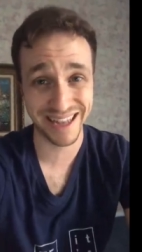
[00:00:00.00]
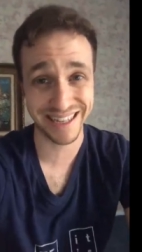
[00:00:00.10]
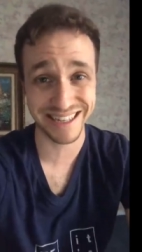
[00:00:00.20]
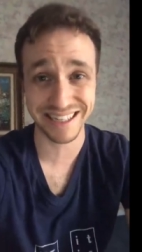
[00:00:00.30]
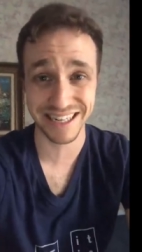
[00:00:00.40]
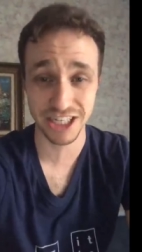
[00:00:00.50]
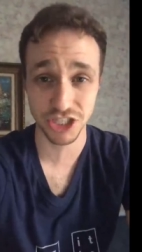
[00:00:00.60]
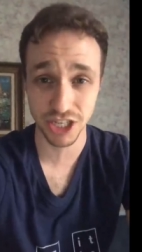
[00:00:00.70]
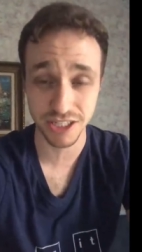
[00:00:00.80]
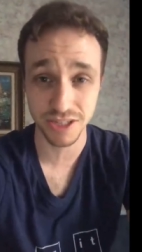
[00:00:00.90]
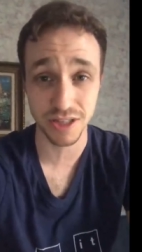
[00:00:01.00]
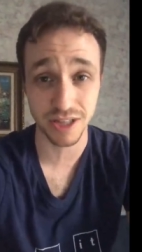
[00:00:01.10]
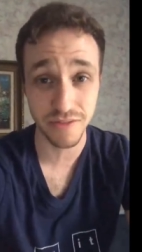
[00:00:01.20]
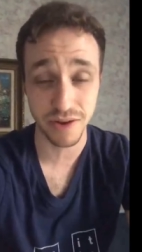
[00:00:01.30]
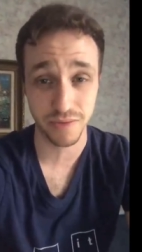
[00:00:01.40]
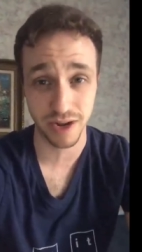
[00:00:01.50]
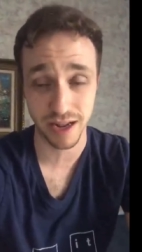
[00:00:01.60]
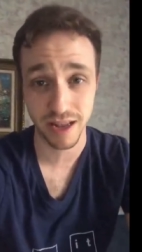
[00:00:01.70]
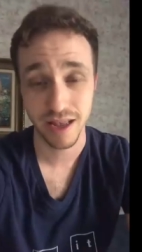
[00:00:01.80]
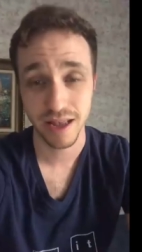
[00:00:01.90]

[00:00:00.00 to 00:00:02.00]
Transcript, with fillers: he does it in a gentle, loving way.